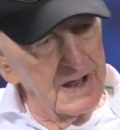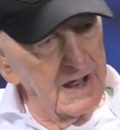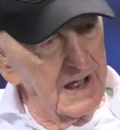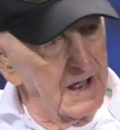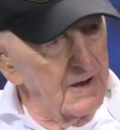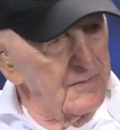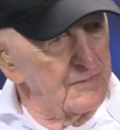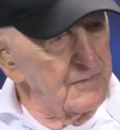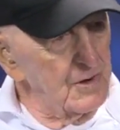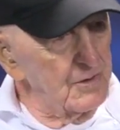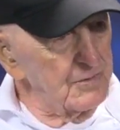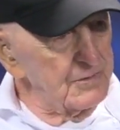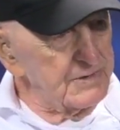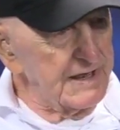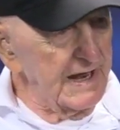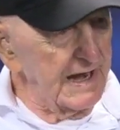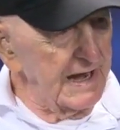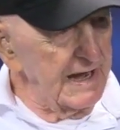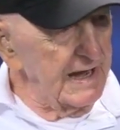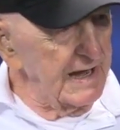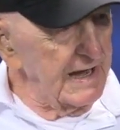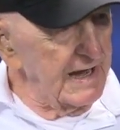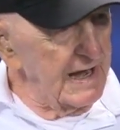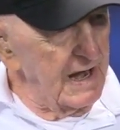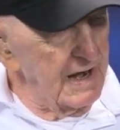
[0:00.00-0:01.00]
I
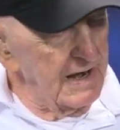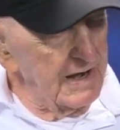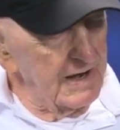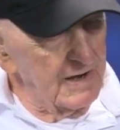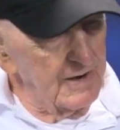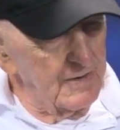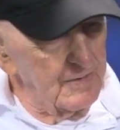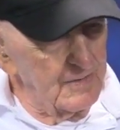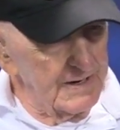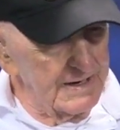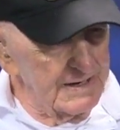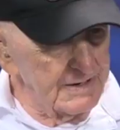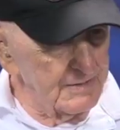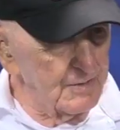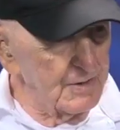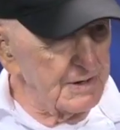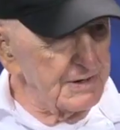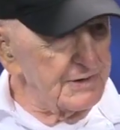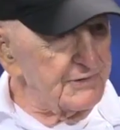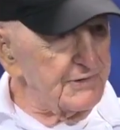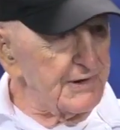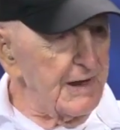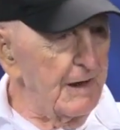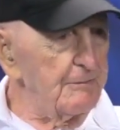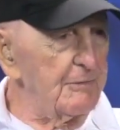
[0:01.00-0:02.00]
rotated out there, went to
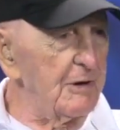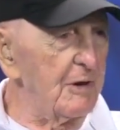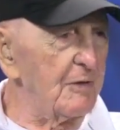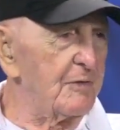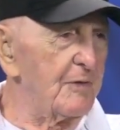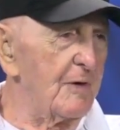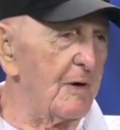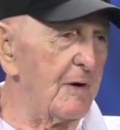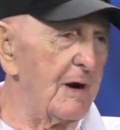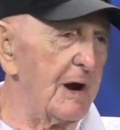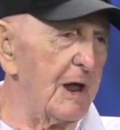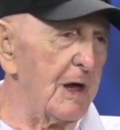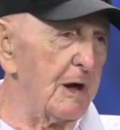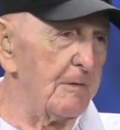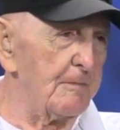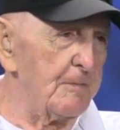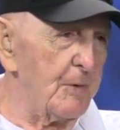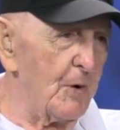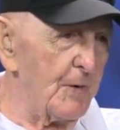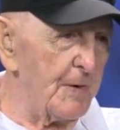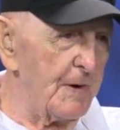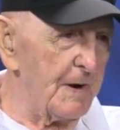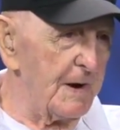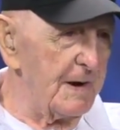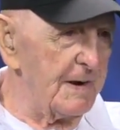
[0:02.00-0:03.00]
173rd
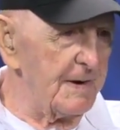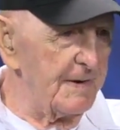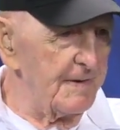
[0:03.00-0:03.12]
Airborne.